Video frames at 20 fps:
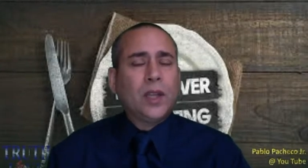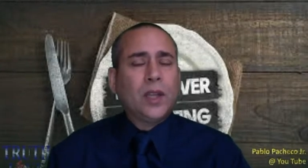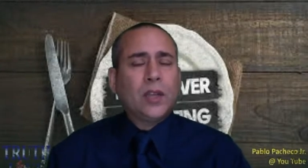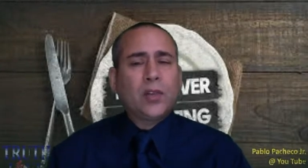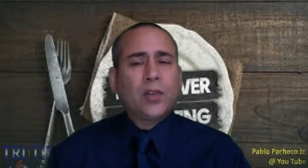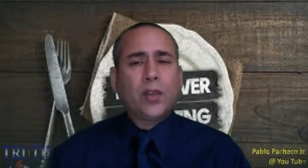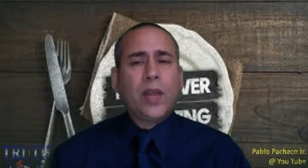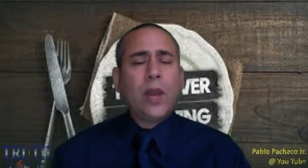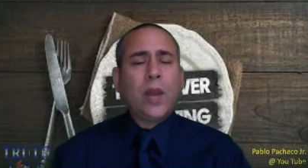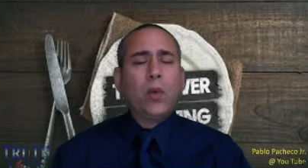
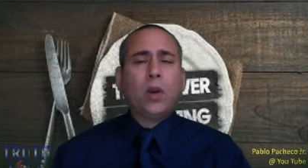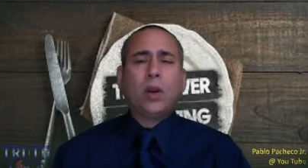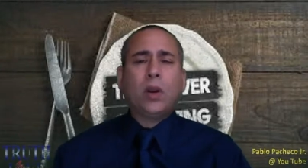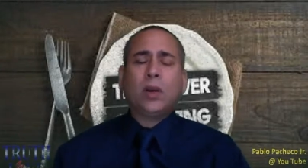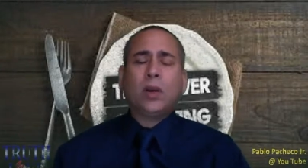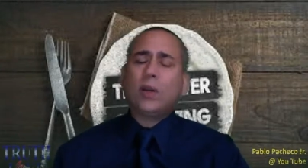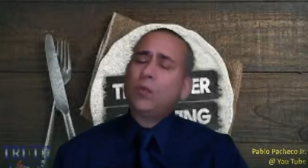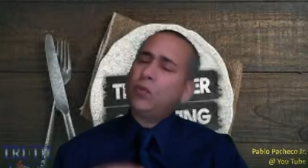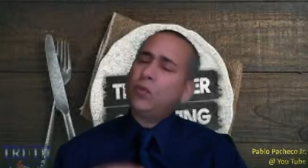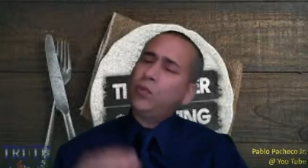So they
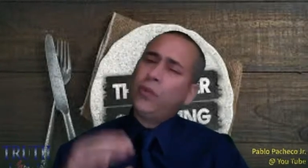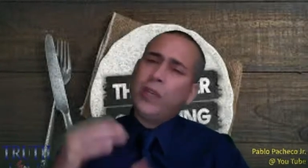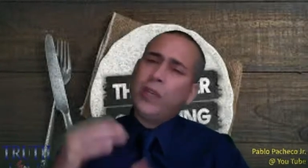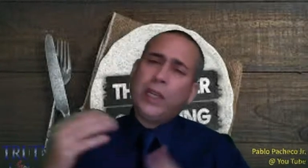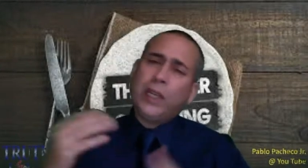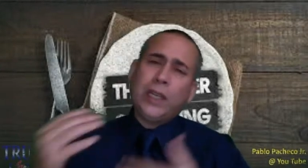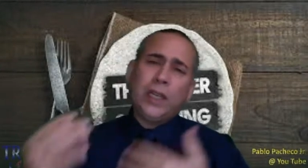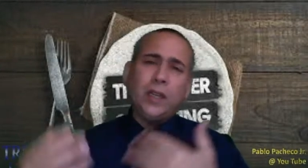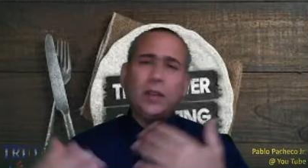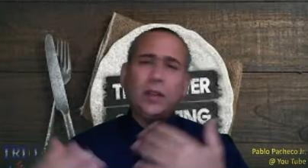were
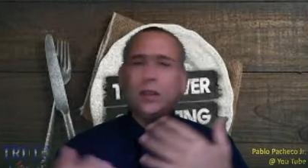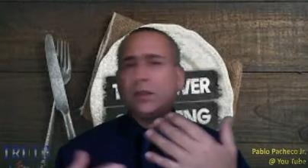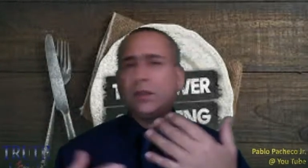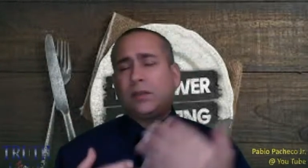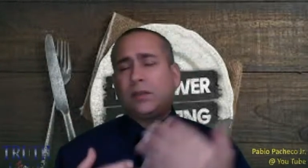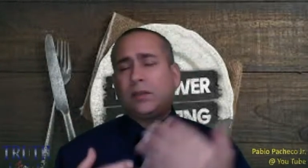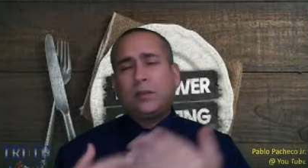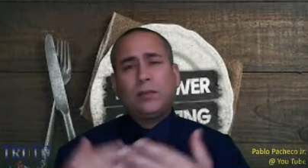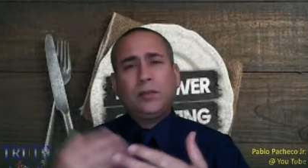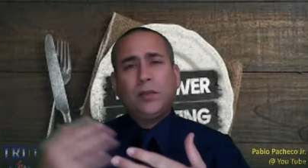really
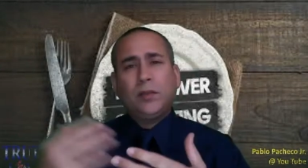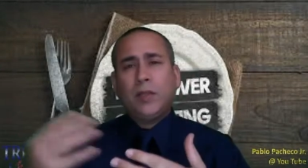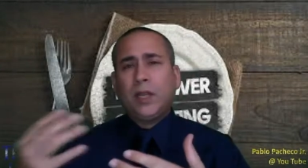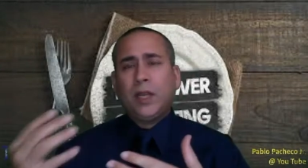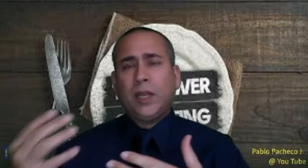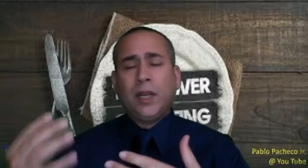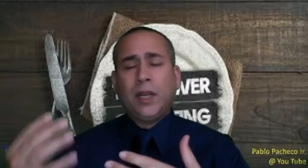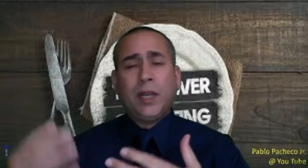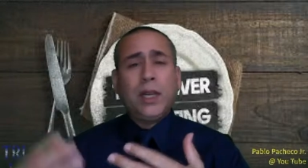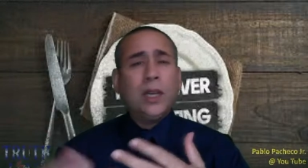
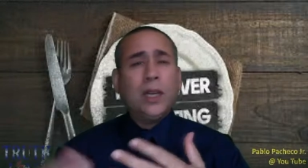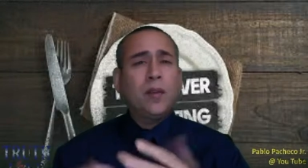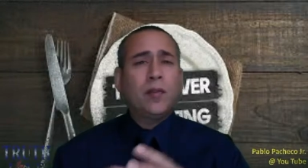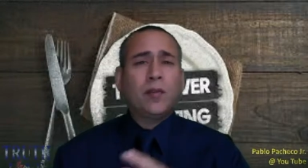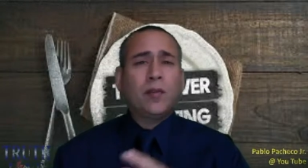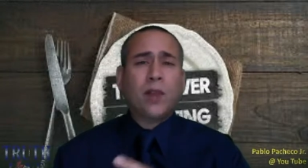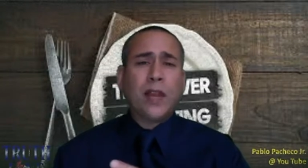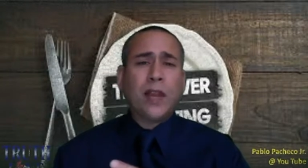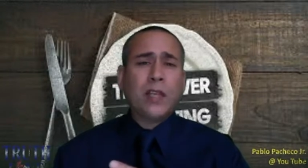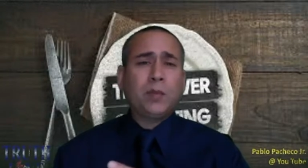in a need
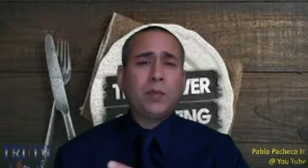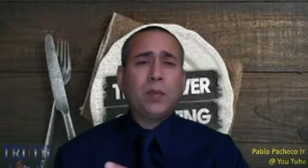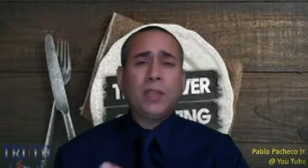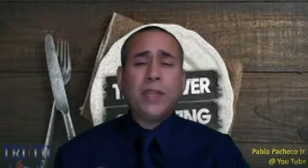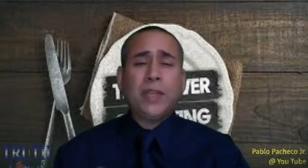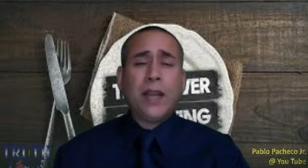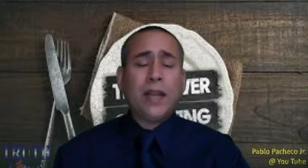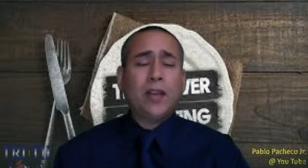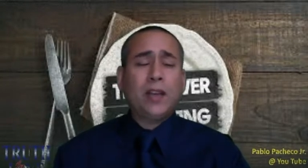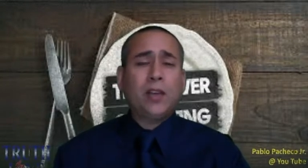of rest, but
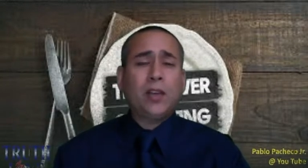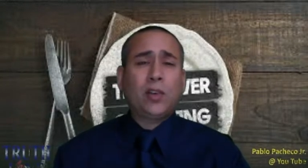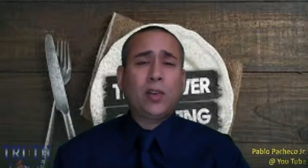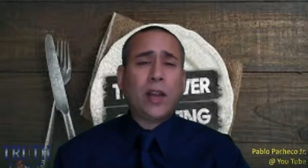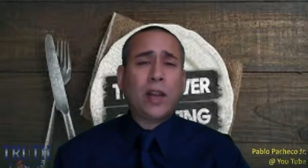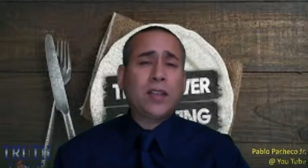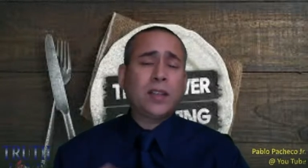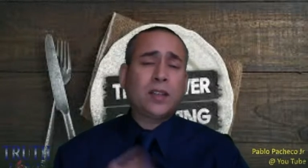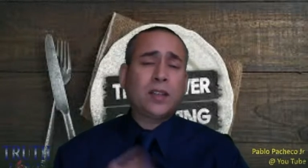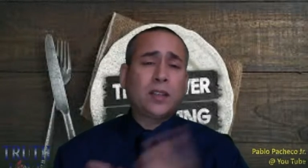yet
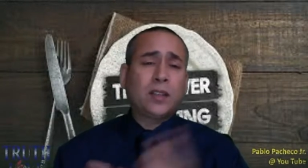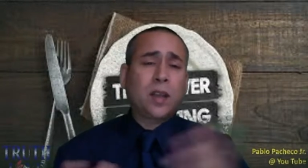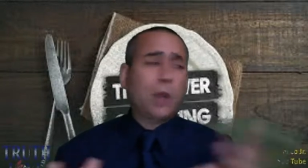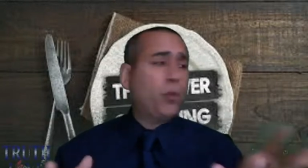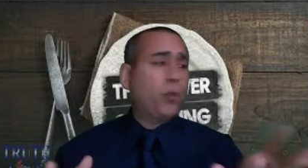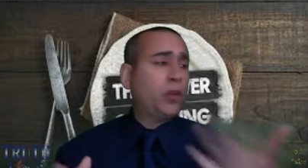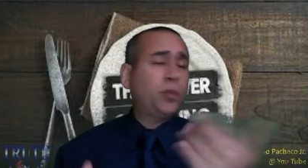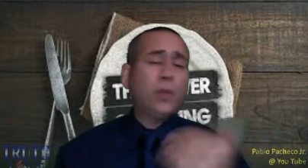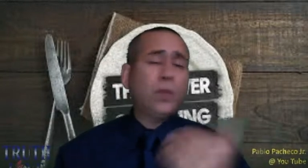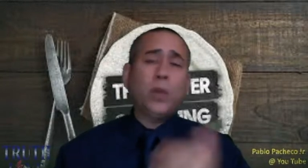Christ says, Come
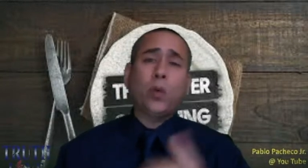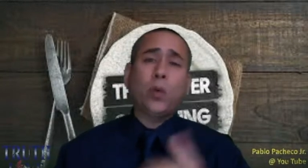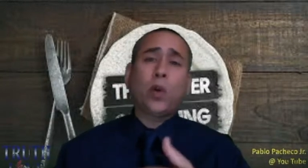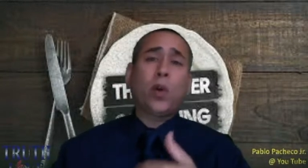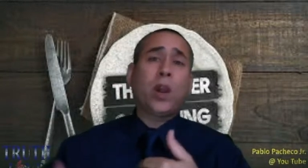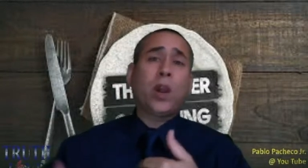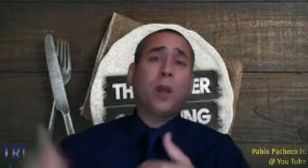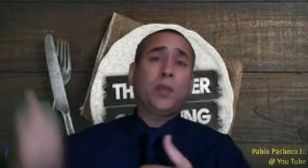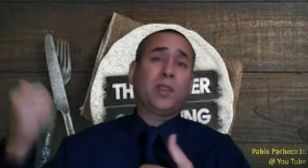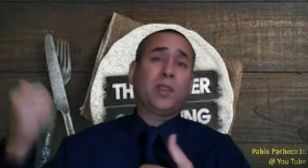with me, we're
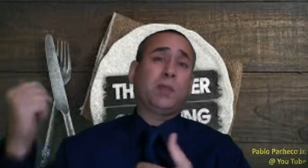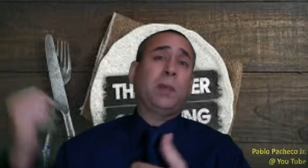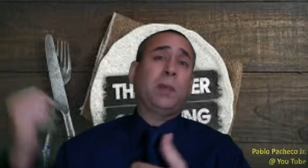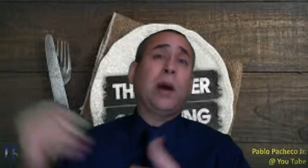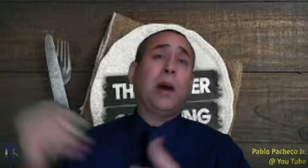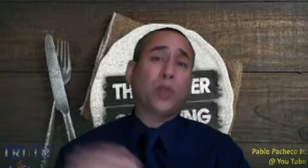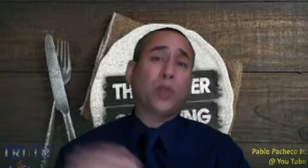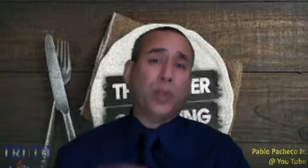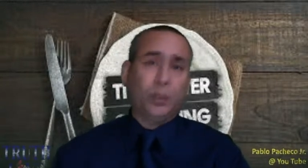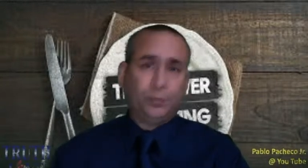going up this
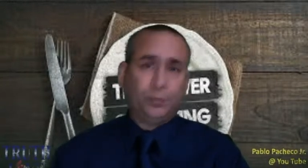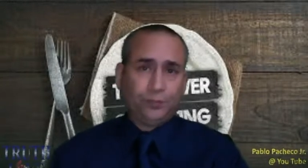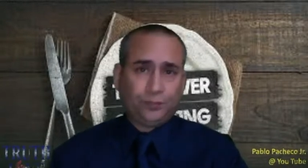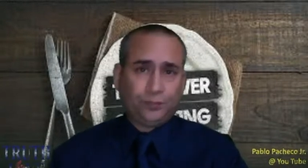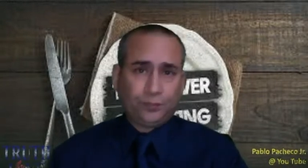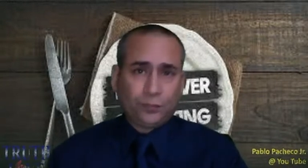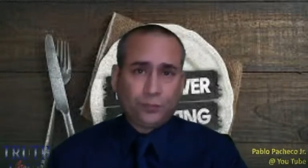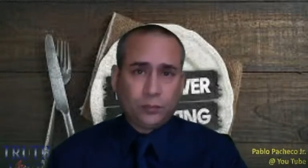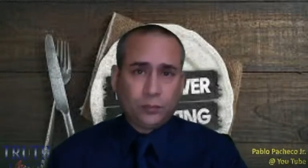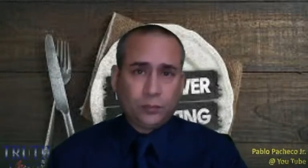mountain.
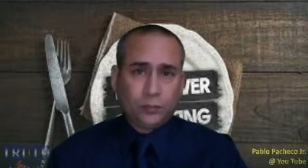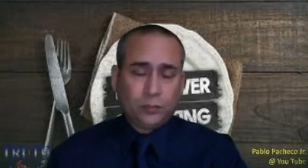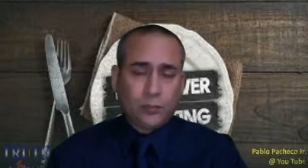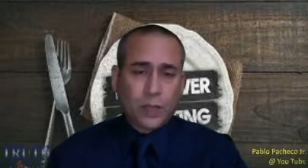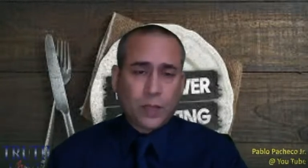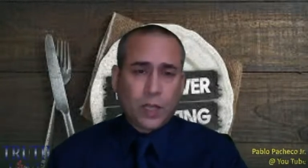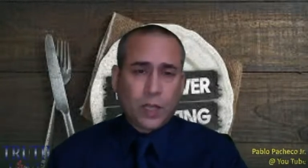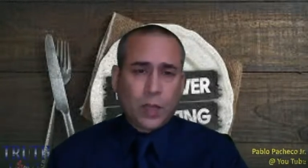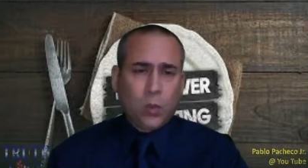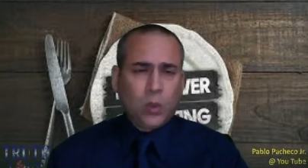
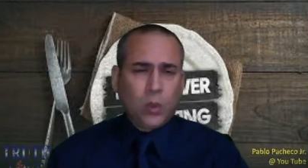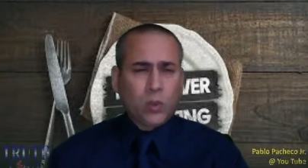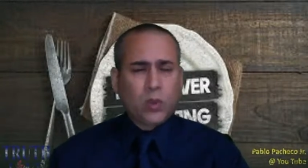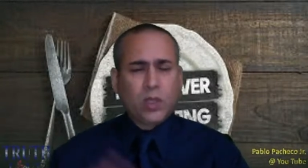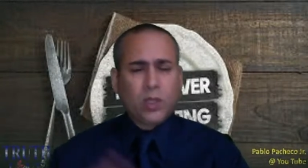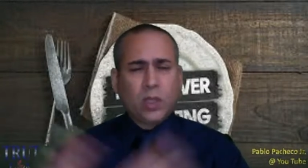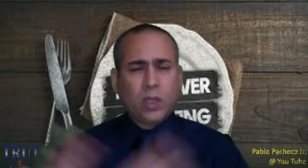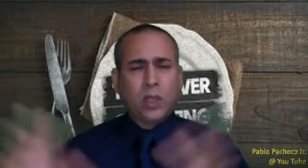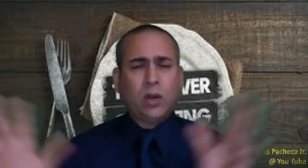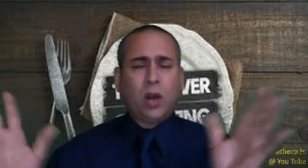Which
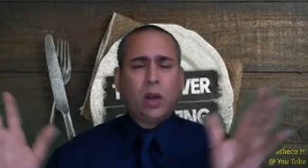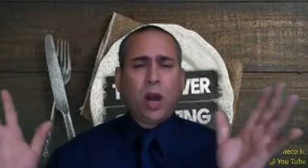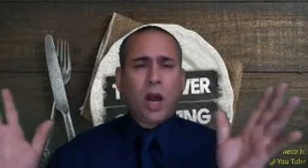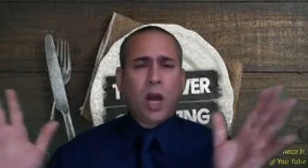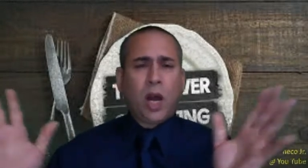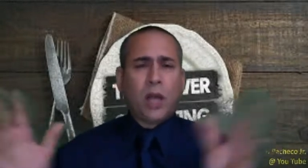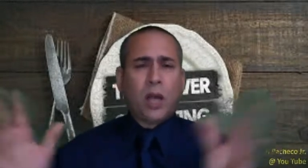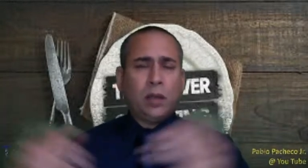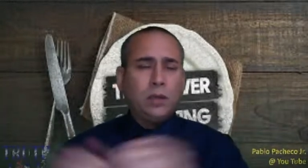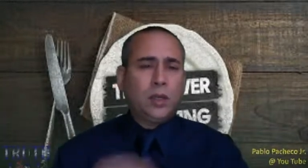was a little
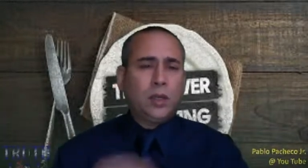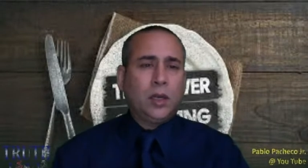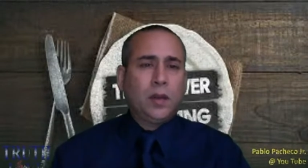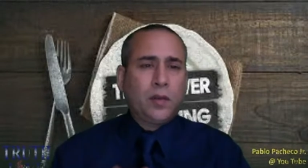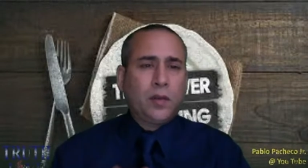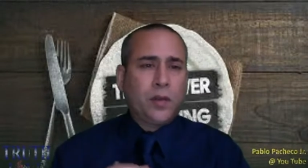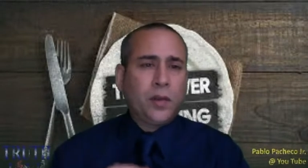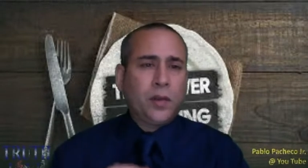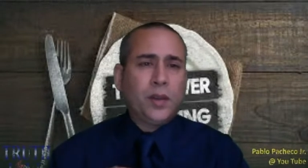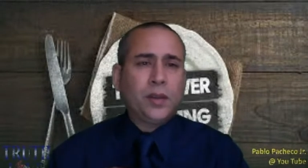odd
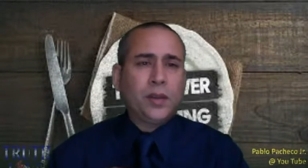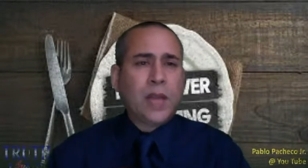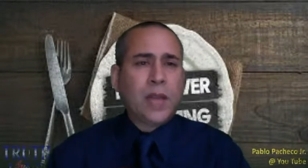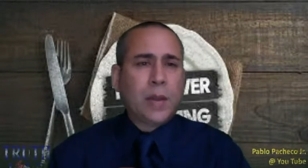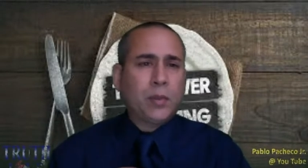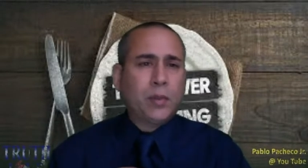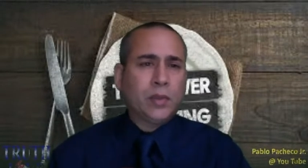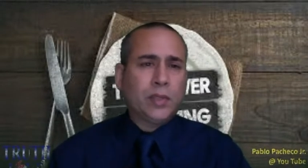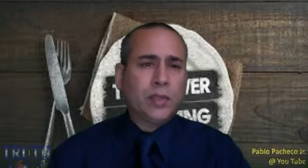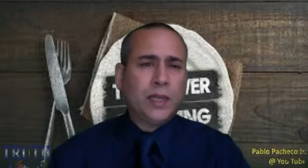for the
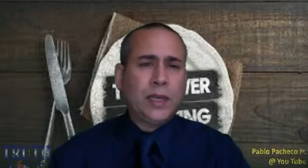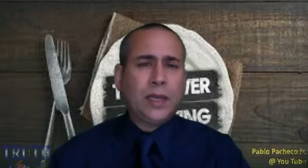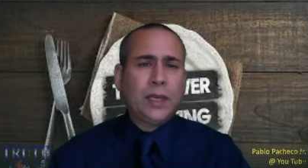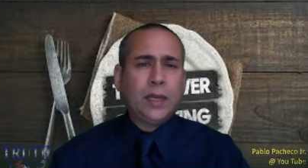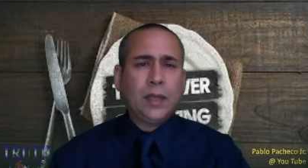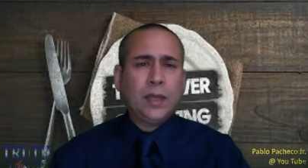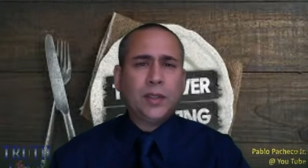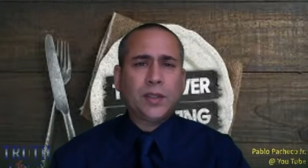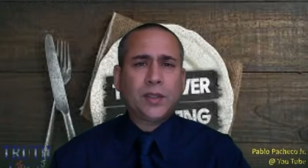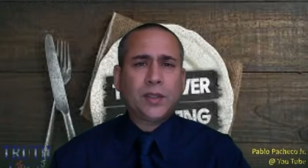disciples. They didn't
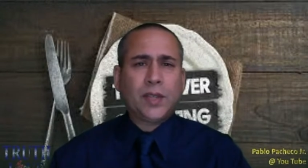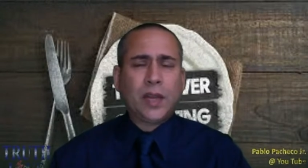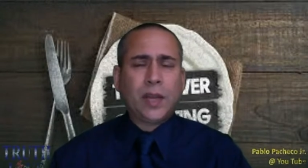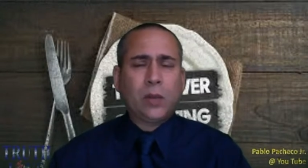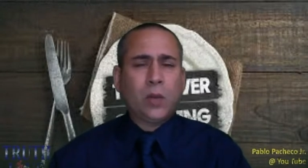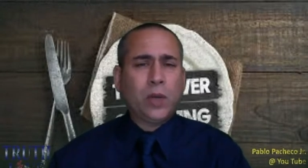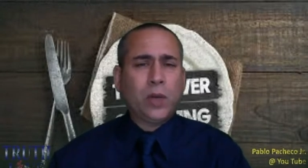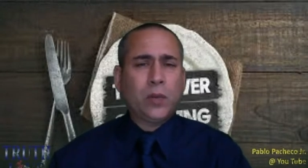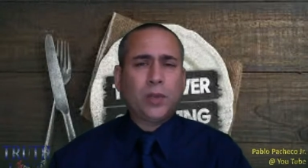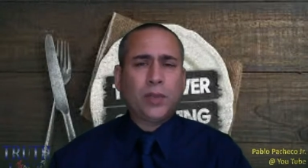understand
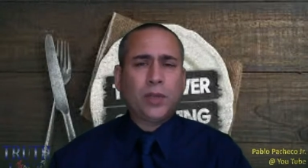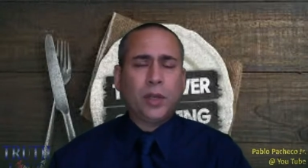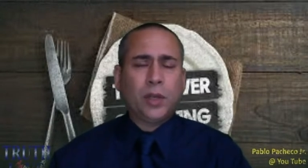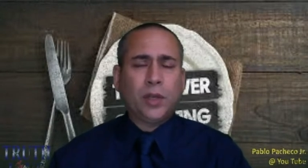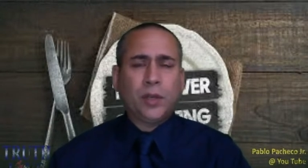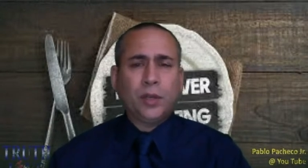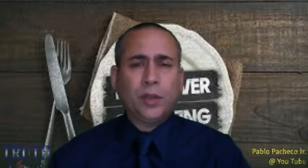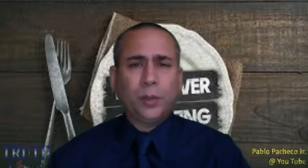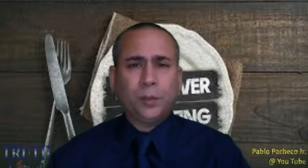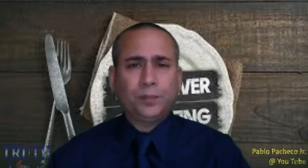what he was going to do.